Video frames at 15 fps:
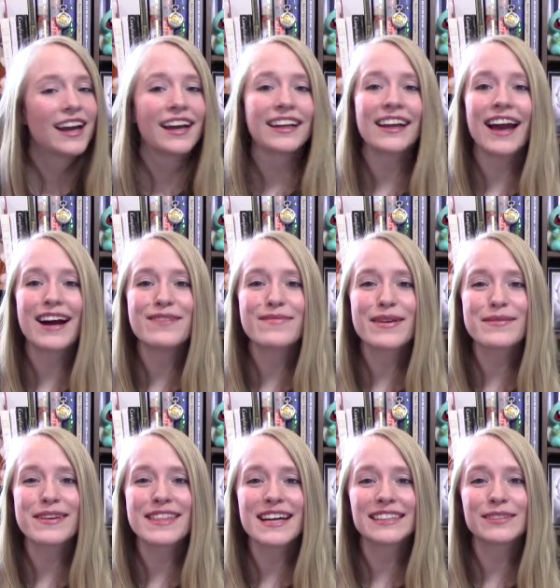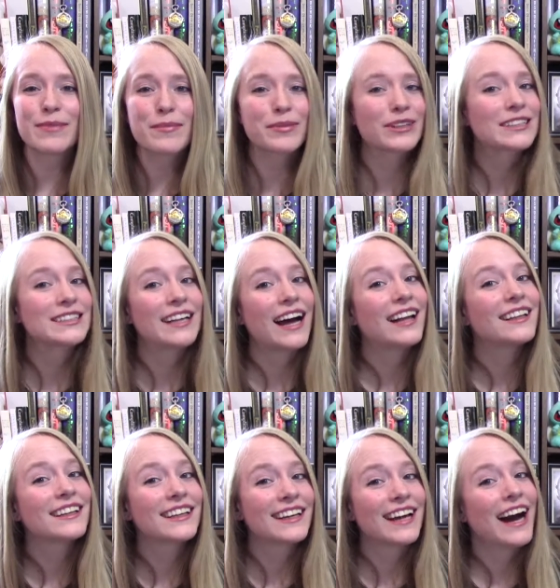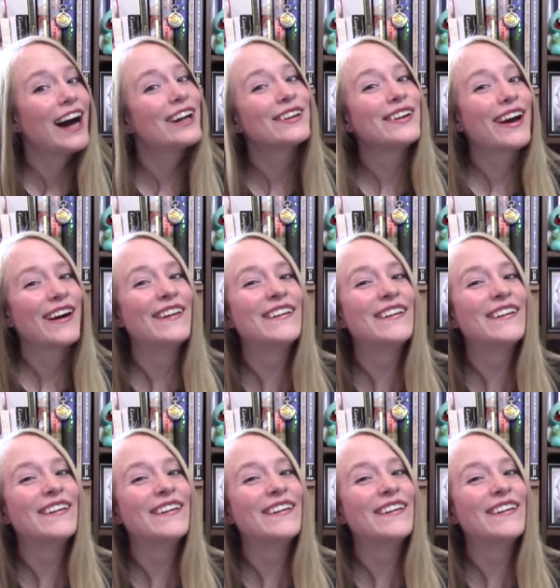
yeah, maybe that's my personality. I don't know.